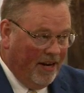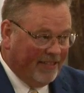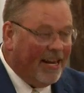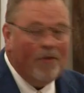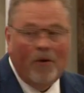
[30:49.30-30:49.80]

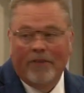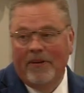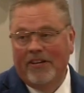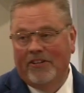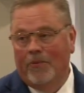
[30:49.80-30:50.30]
Now, stay with
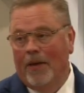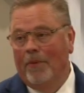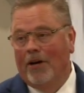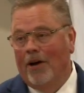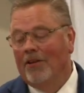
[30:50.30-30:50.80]
me just a
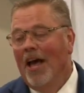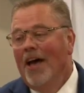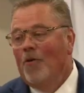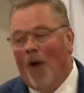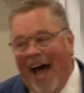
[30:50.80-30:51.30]
minute because
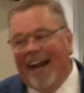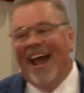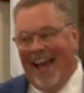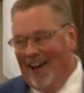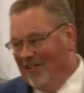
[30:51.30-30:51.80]
right
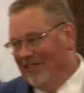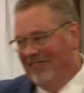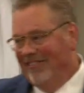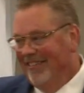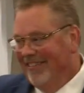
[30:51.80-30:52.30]
now,
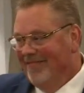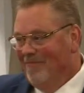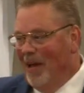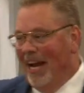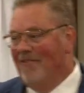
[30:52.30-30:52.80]

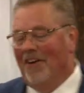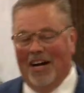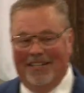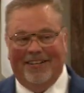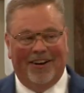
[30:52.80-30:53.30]
many of
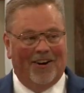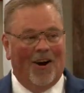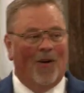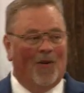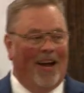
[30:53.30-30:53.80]
us
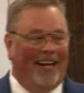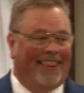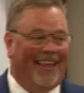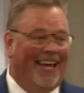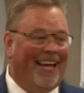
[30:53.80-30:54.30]
are already
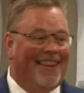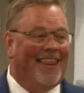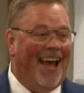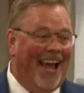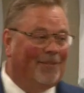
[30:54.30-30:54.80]
thinking,
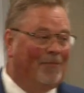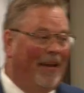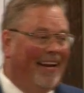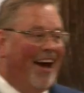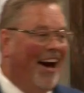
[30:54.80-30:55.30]
thanks
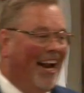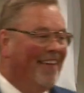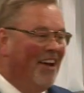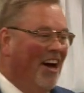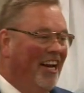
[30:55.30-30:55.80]
be to God,
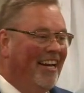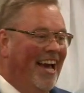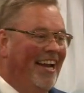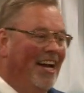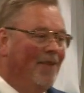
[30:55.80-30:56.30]
I'm not in
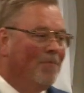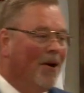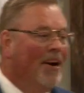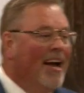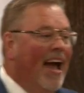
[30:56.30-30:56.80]
that
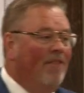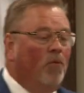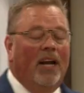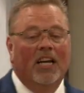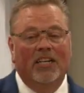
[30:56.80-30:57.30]
number.
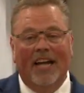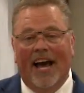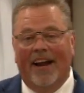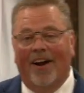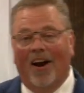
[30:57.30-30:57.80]
And we look
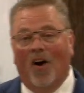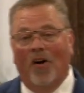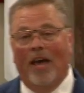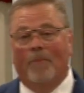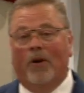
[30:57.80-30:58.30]
down our
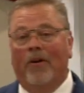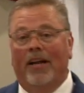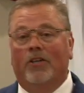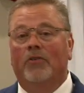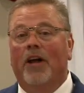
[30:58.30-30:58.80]
long
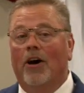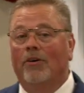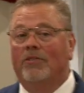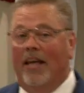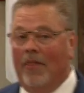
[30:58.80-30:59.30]
hypocritical
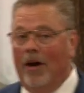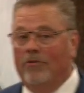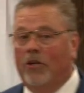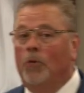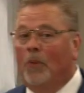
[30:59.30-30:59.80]
nose at
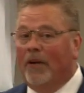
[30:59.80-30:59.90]
those who